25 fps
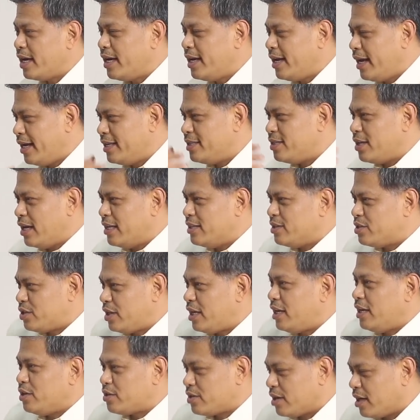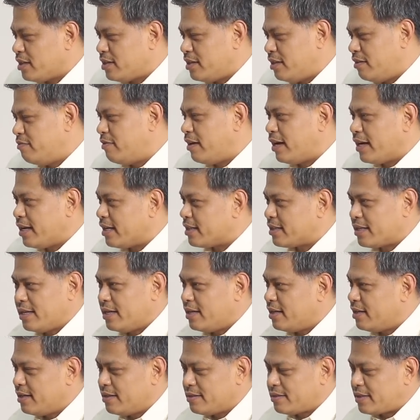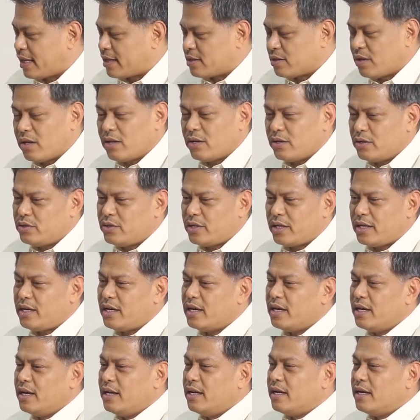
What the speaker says: and see each other via technology,